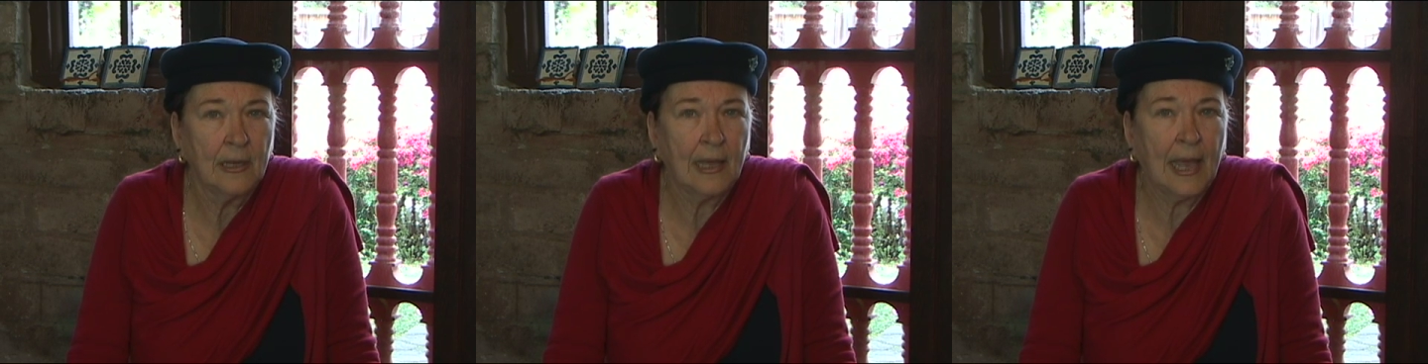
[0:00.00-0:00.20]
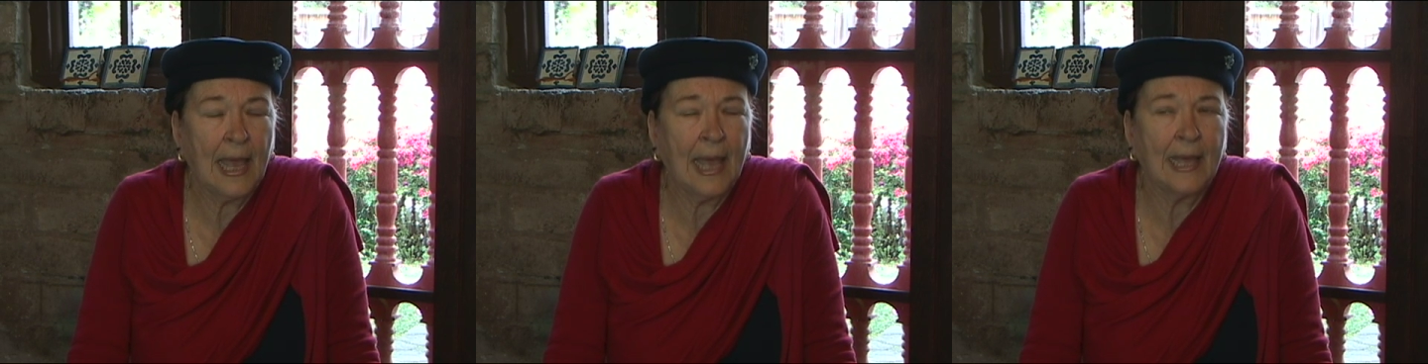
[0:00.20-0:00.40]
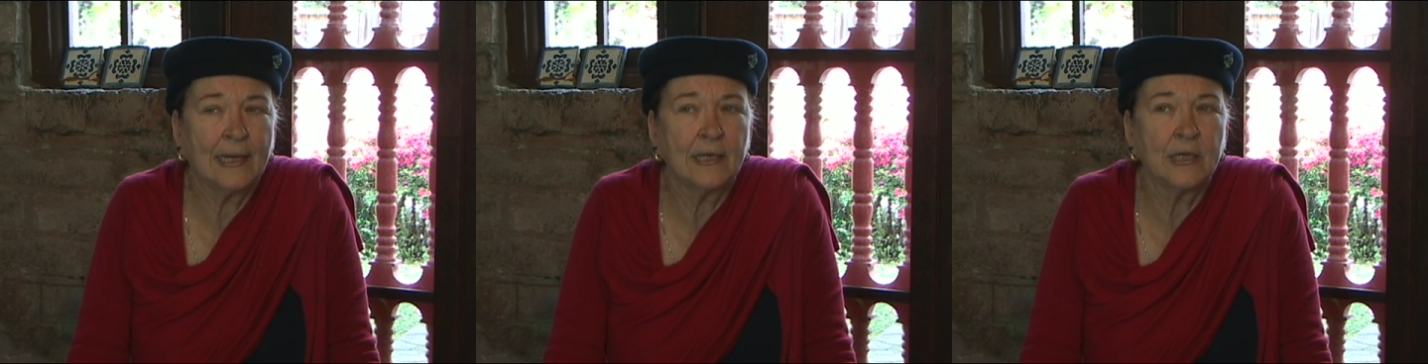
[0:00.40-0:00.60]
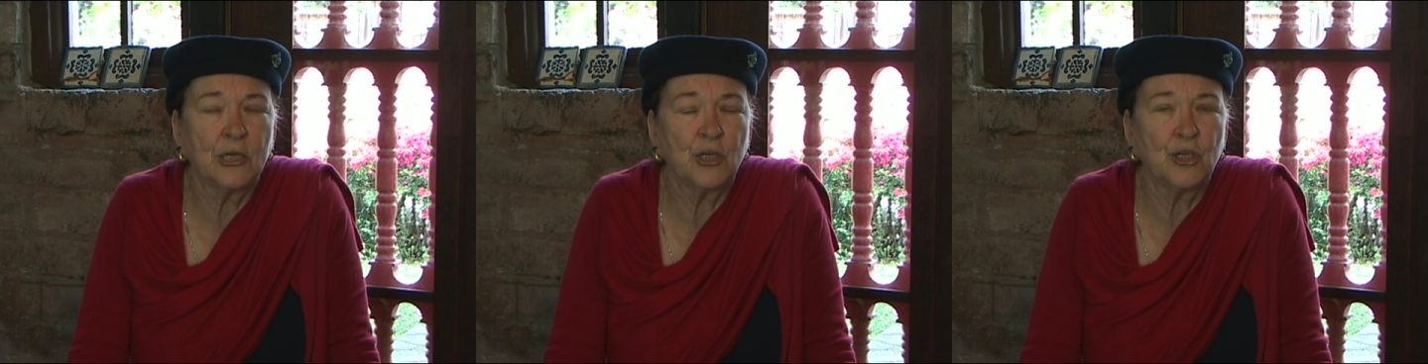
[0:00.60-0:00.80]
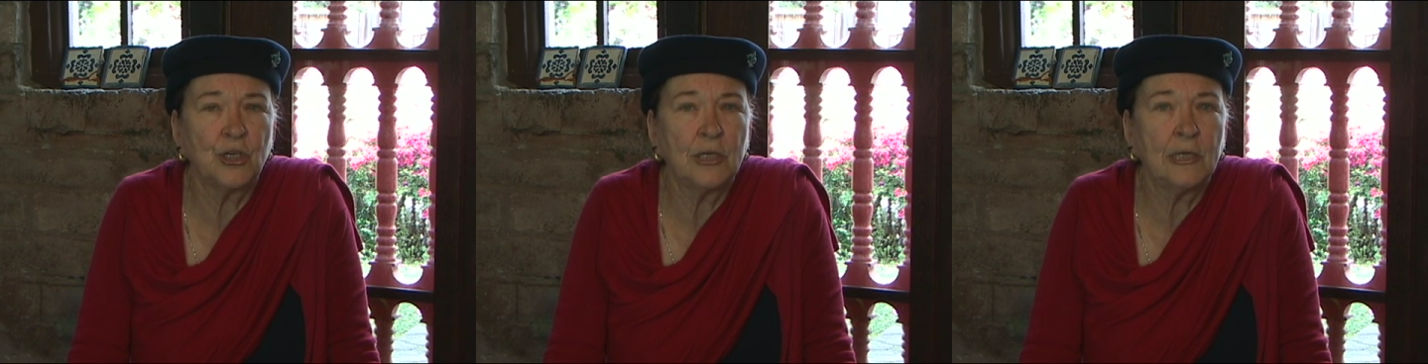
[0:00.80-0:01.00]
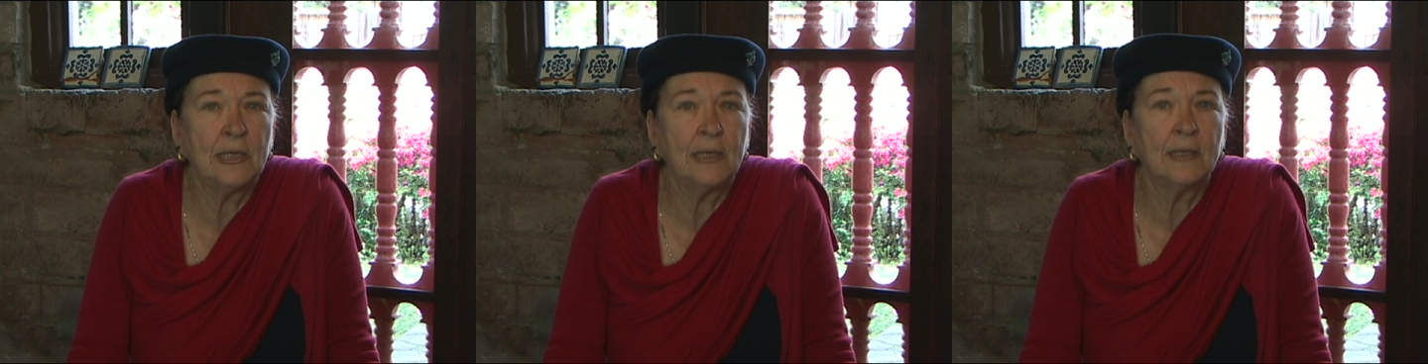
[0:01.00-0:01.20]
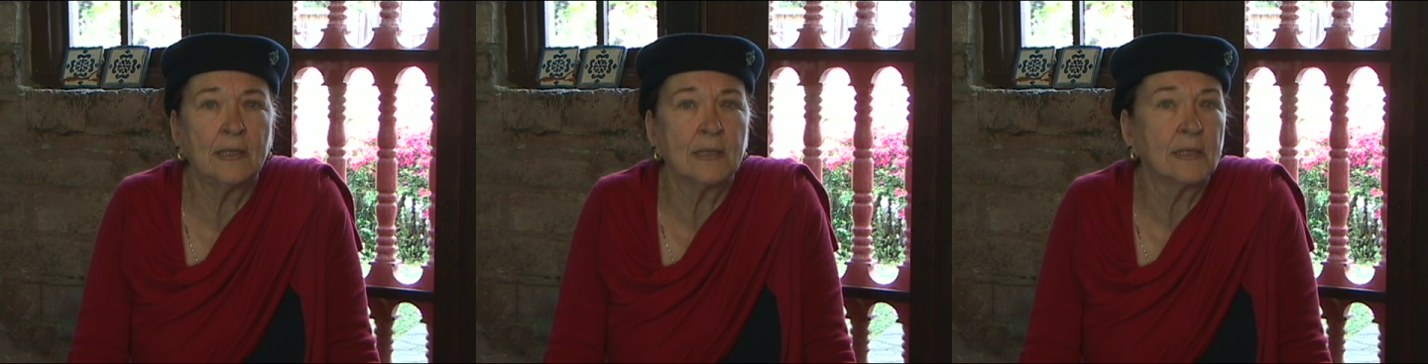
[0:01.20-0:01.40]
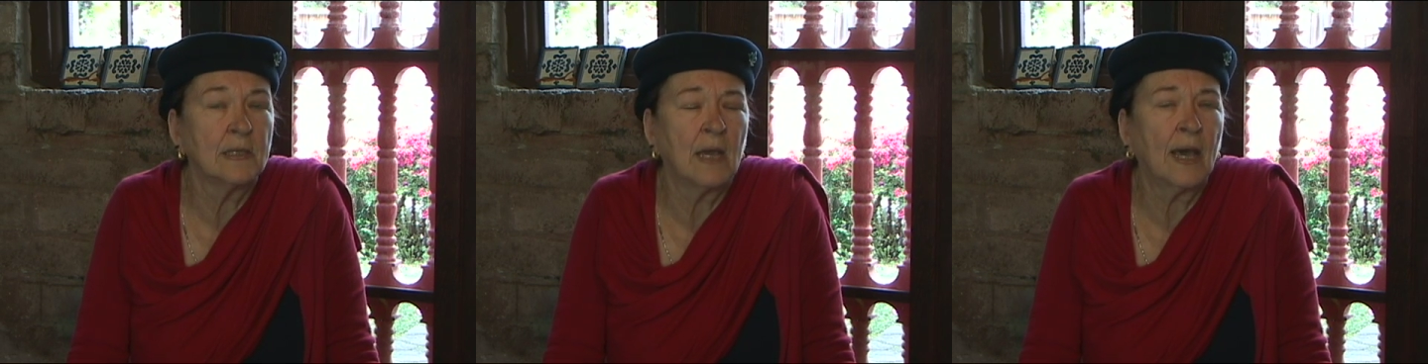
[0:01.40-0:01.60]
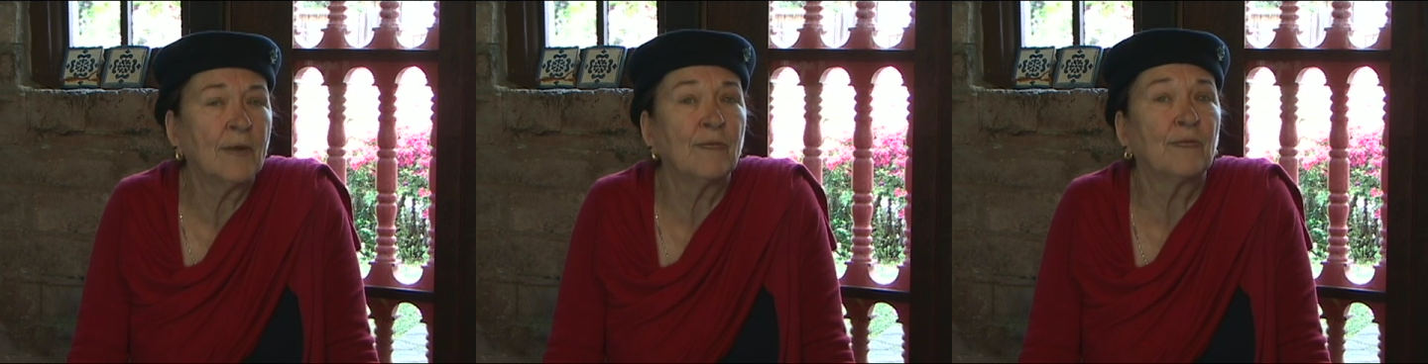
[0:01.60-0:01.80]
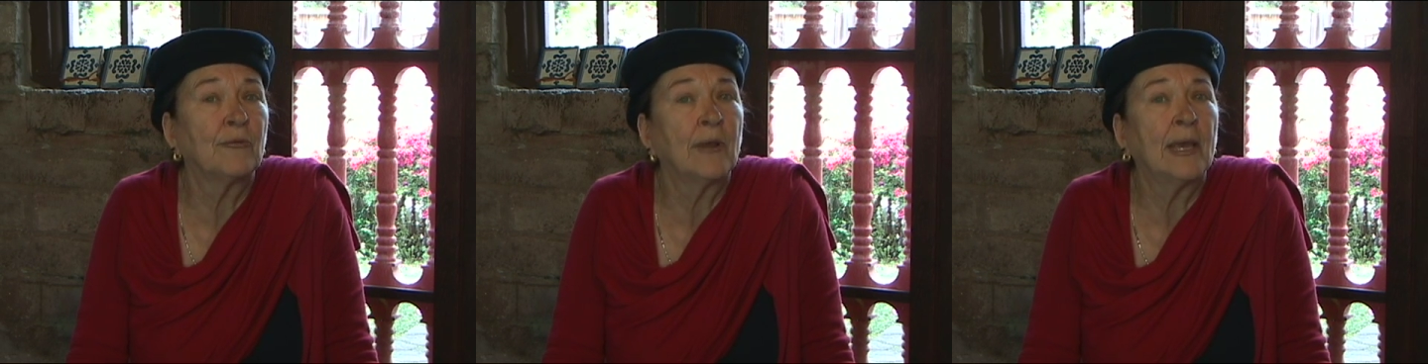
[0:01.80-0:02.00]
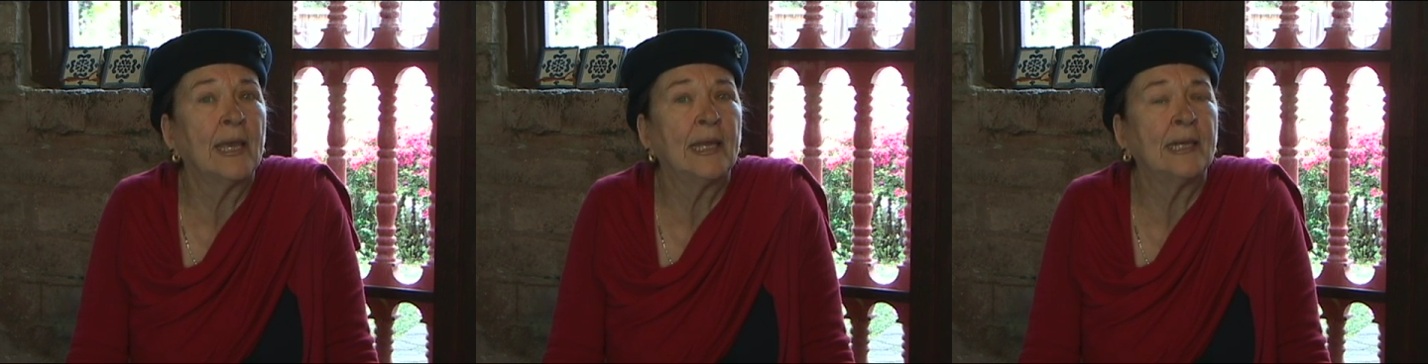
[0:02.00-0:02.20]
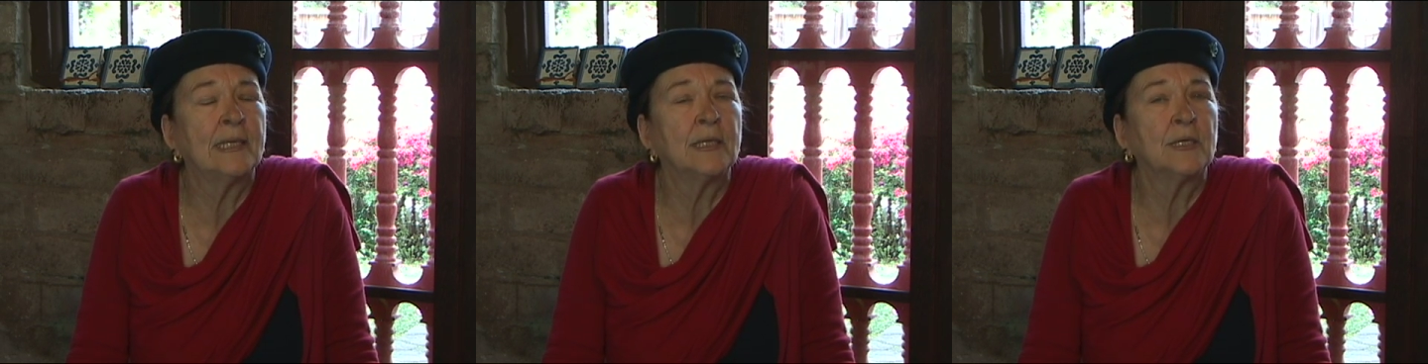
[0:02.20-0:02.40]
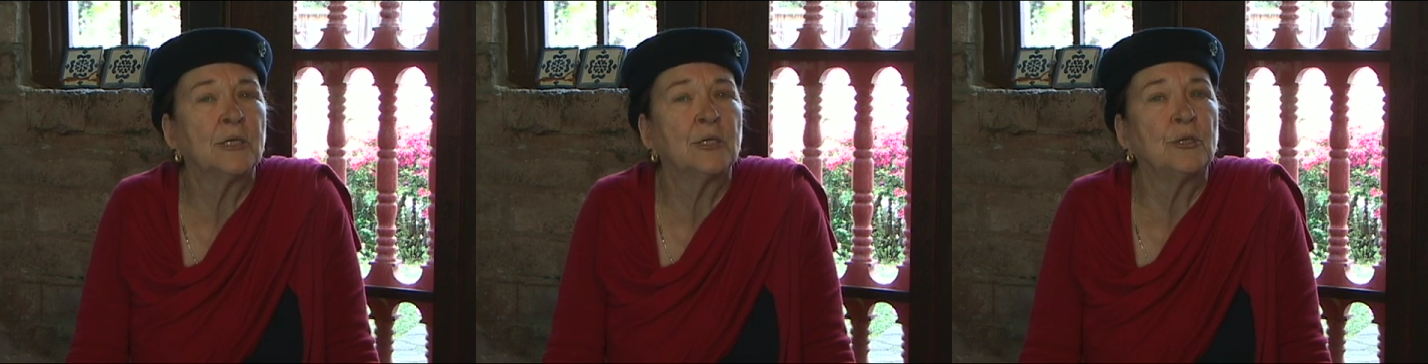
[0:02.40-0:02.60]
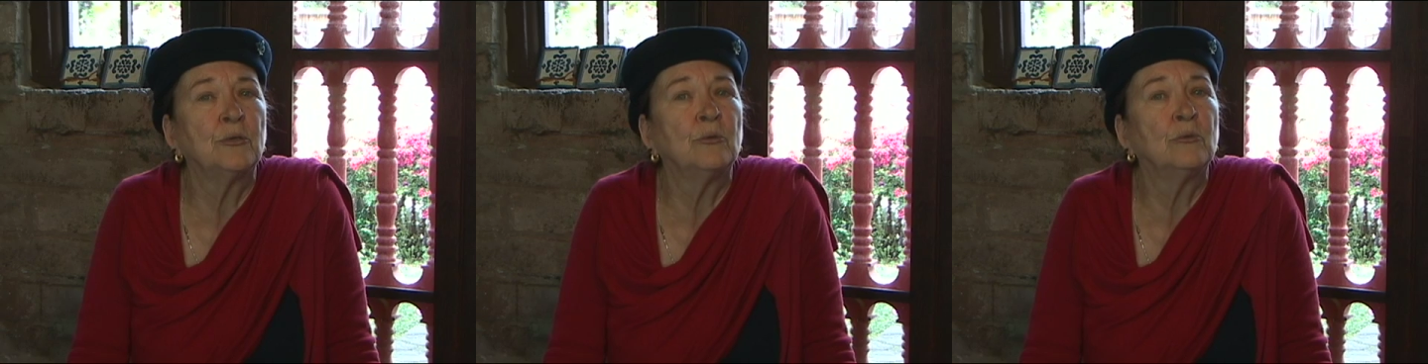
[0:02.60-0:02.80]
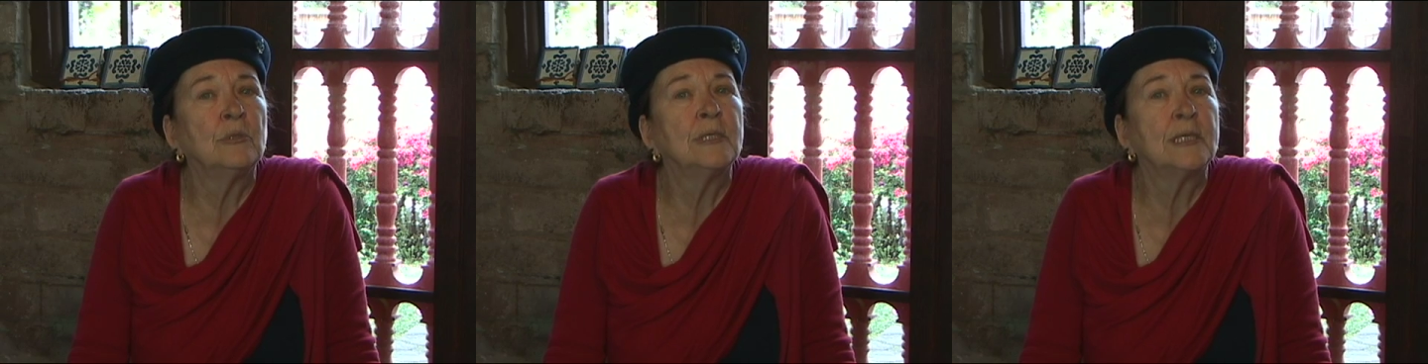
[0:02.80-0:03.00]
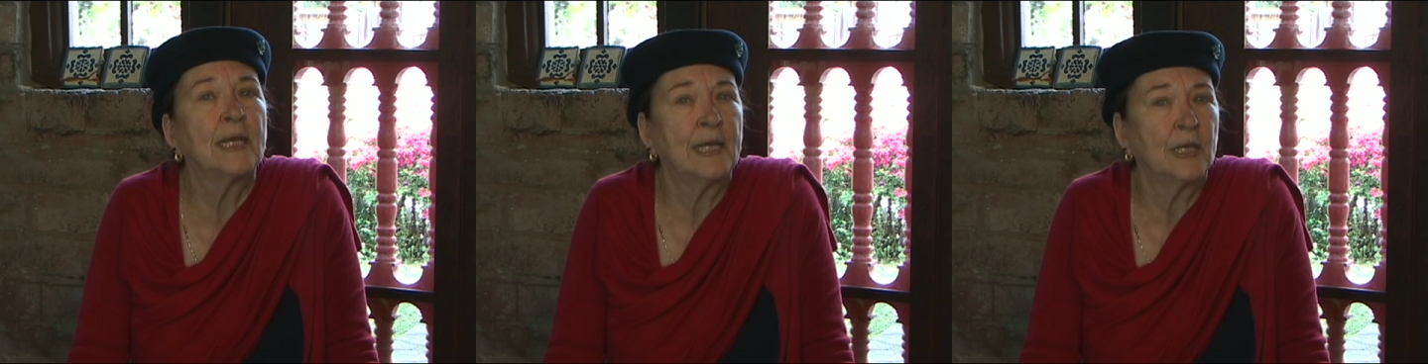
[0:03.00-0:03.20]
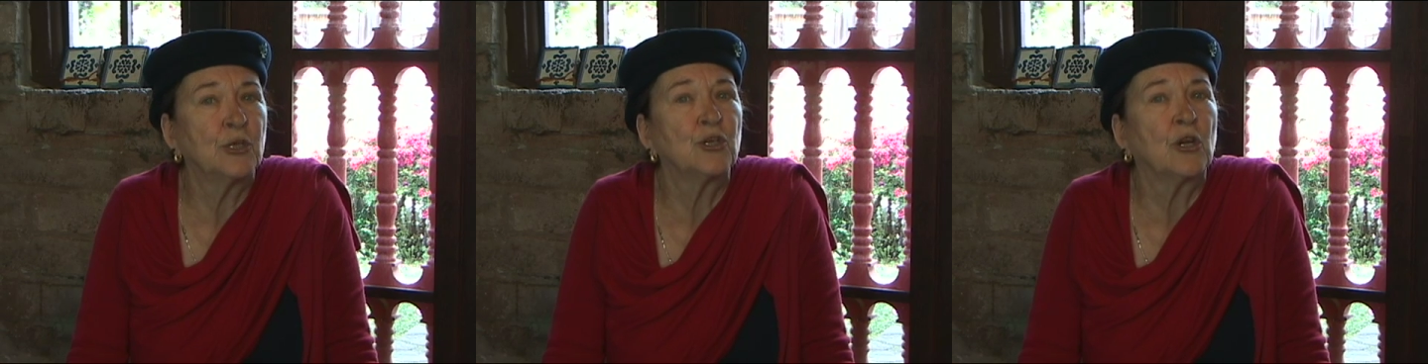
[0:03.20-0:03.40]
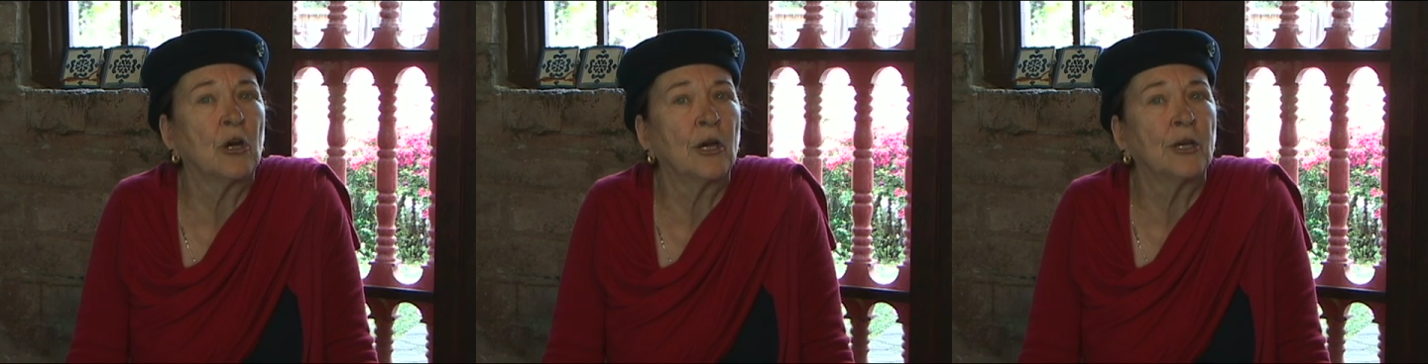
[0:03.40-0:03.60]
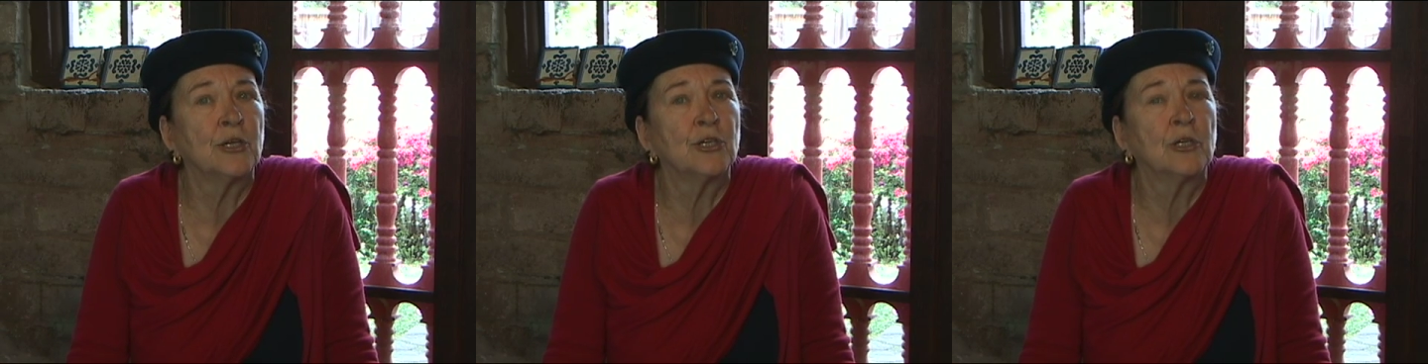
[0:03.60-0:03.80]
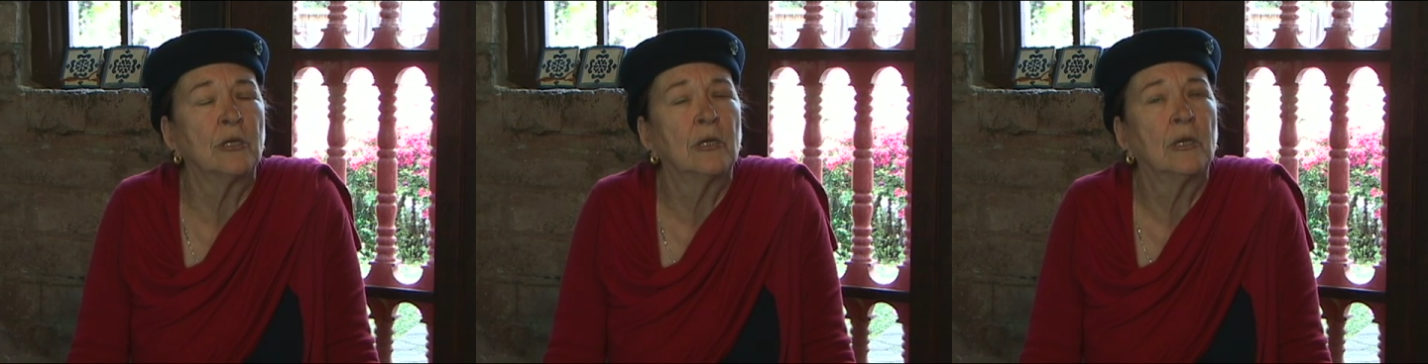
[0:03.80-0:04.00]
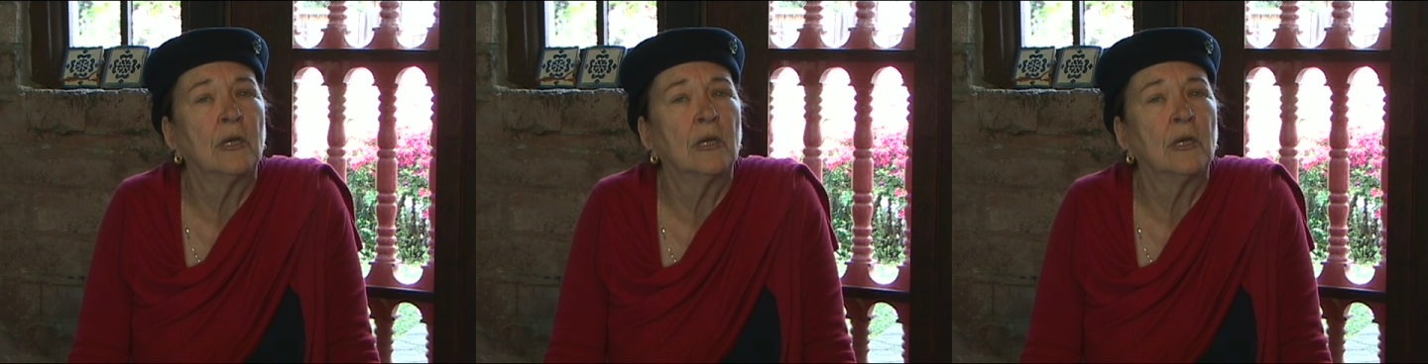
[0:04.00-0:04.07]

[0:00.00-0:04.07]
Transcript: and she is not afraid to take charge